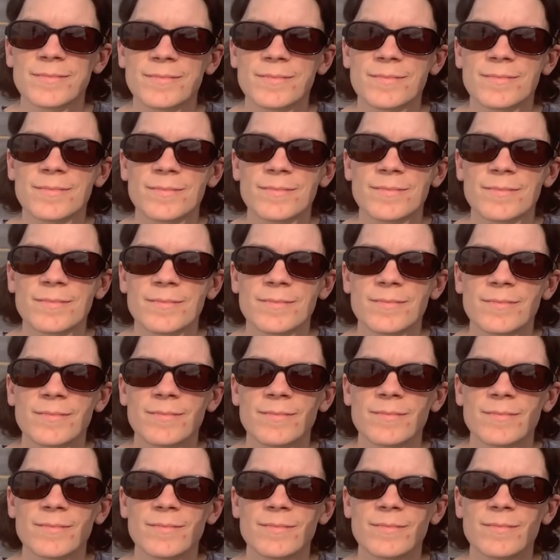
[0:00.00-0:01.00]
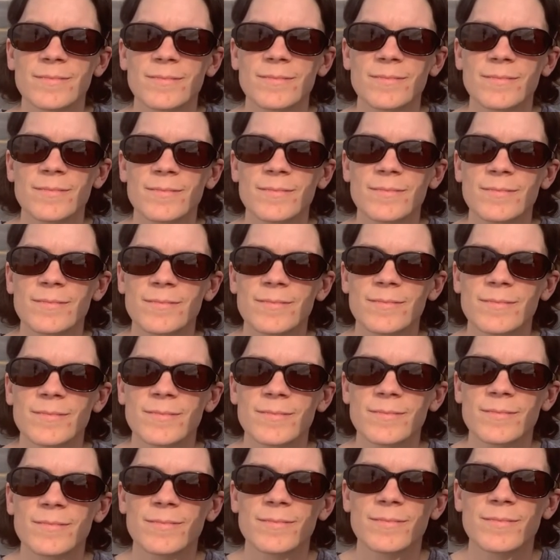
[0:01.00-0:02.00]

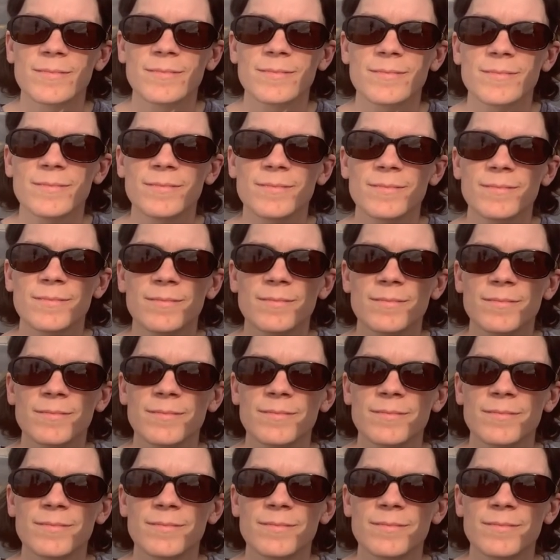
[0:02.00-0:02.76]
[no speech]